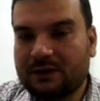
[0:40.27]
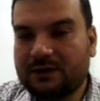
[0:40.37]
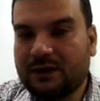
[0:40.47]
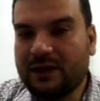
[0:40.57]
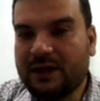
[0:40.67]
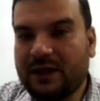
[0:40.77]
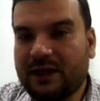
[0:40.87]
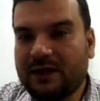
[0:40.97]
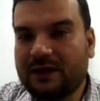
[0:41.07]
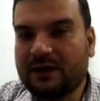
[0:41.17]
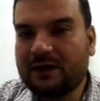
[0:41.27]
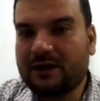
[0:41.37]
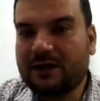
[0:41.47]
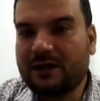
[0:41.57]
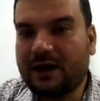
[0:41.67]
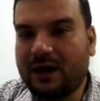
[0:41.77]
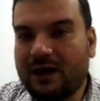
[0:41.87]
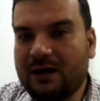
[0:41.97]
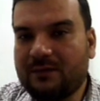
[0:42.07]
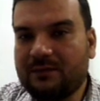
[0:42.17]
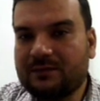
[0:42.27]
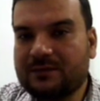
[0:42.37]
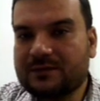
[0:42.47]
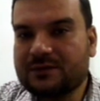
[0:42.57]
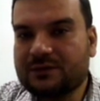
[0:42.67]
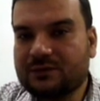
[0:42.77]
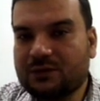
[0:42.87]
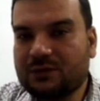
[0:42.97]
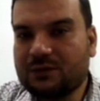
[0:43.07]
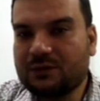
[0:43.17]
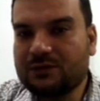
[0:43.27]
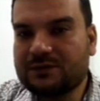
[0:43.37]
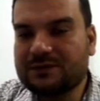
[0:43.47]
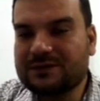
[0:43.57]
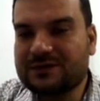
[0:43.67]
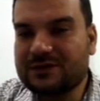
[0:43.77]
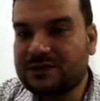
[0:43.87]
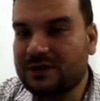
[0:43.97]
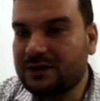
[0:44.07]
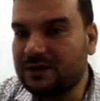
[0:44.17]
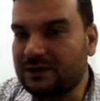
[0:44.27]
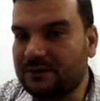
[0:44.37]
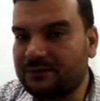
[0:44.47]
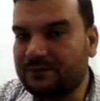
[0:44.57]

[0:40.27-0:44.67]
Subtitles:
The lake calm, smooth, still.